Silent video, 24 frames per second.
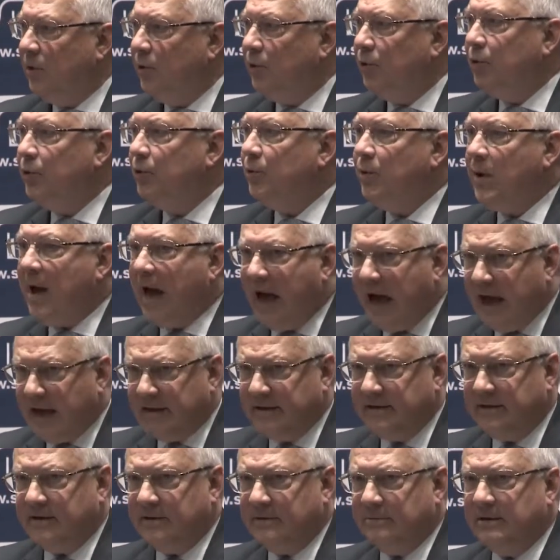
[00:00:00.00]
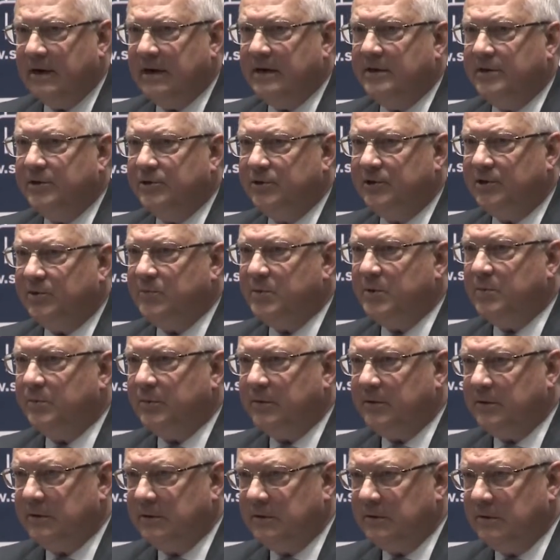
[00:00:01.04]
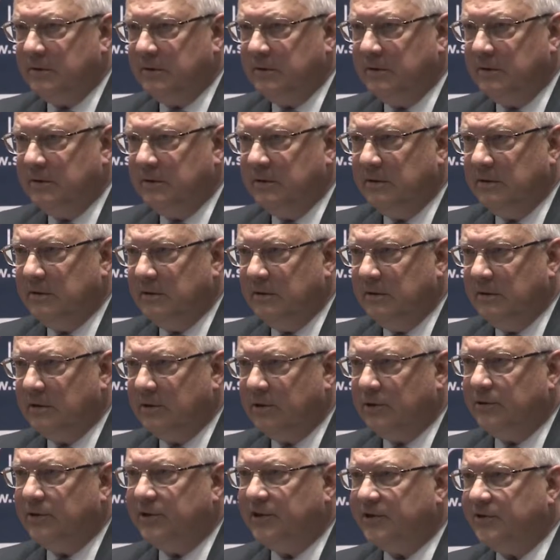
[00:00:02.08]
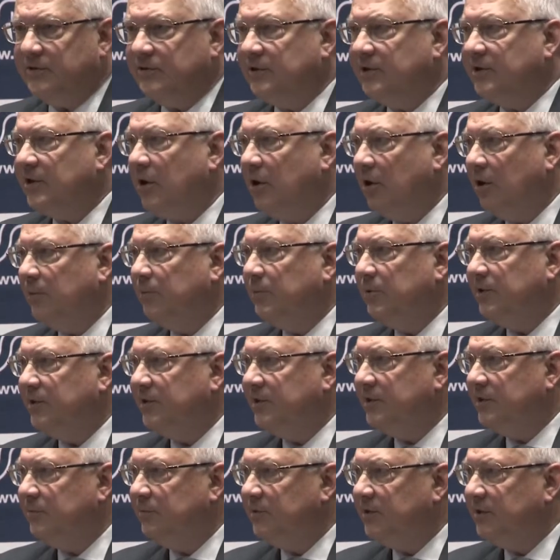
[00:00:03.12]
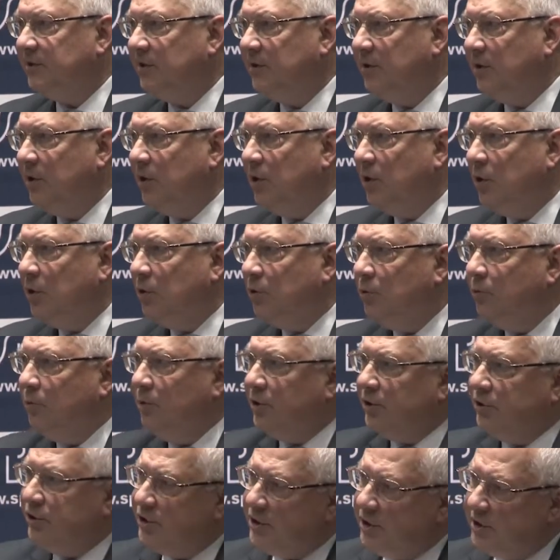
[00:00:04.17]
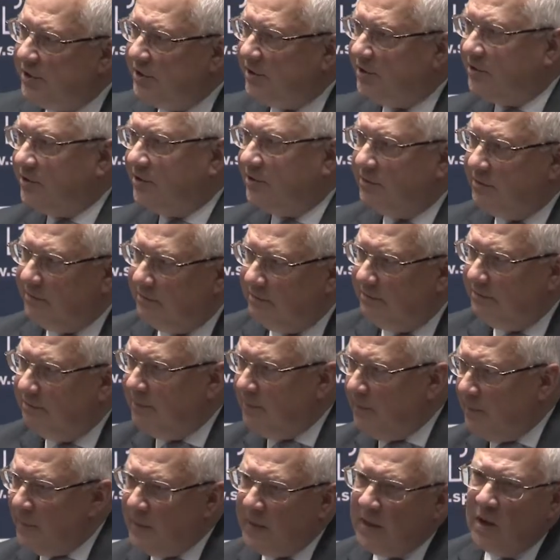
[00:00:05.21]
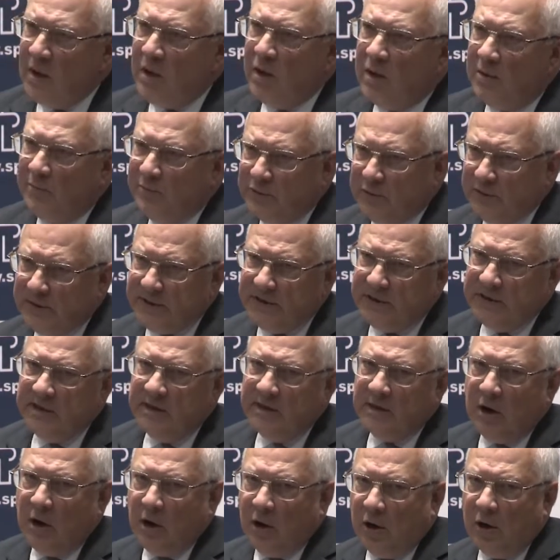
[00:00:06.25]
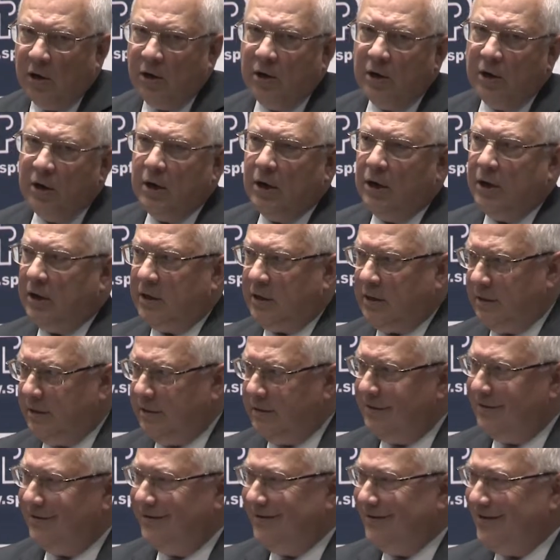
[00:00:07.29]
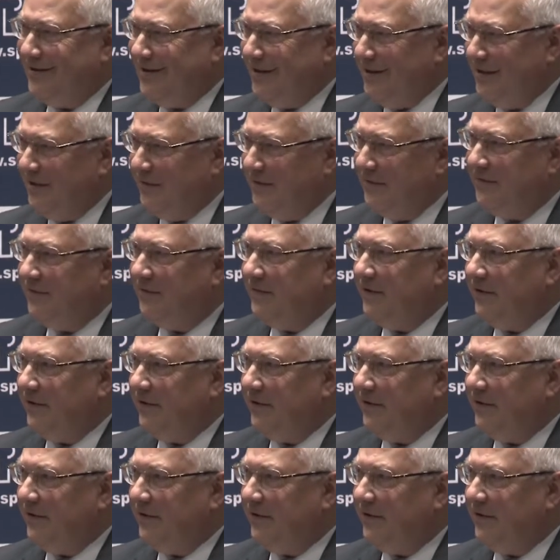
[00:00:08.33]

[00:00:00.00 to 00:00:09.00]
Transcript: You had religious people, Christians or Muslims, who were just putting oil on the